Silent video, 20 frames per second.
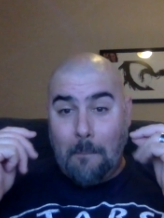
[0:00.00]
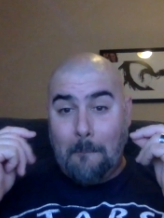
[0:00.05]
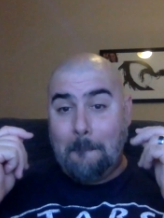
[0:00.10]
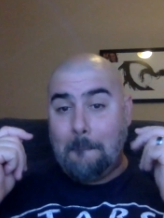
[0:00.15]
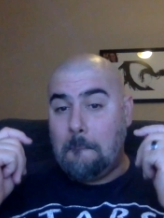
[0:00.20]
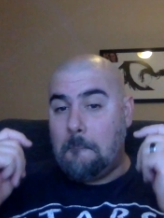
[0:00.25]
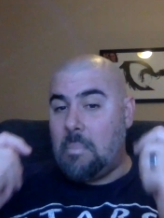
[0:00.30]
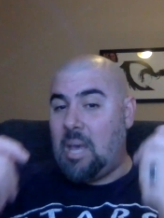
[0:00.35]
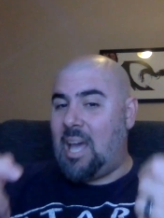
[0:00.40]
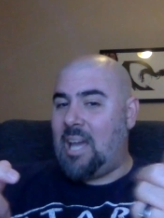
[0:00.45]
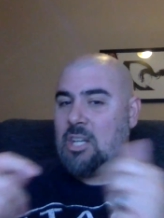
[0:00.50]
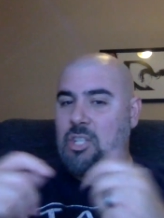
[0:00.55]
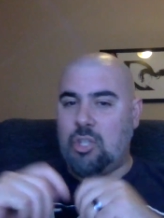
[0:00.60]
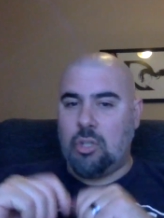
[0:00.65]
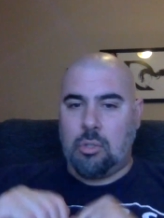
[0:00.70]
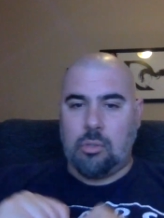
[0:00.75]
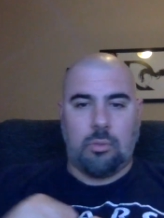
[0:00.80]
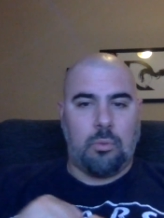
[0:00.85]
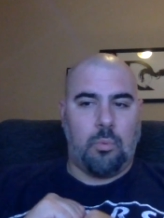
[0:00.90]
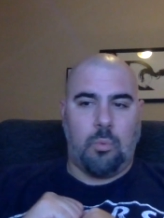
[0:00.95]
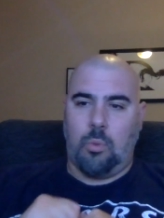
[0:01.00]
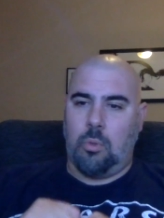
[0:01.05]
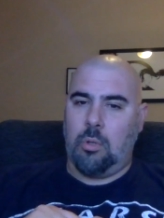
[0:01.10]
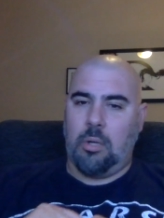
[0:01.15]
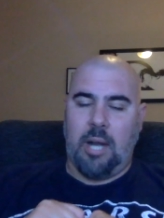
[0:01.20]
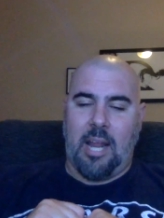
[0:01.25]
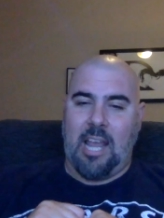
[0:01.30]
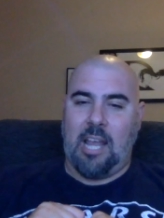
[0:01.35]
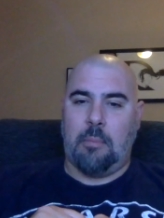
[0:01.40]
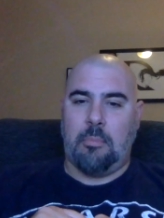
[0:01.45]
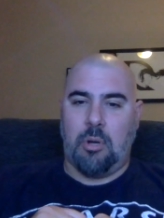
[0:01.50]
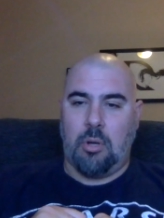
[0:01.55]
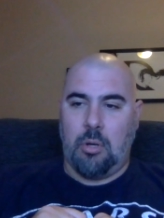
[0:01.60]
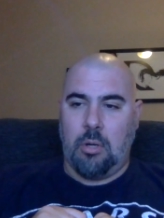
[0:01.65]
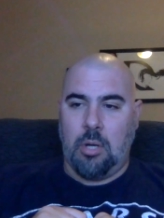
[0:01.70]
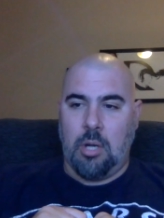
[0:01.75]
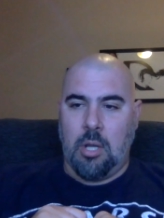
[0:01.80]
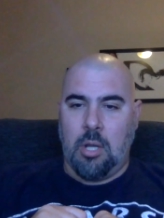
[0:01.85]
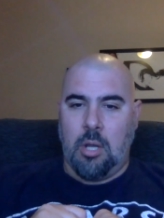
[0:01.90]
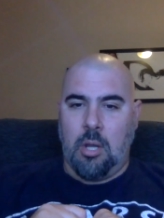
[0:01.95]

magical warhammer,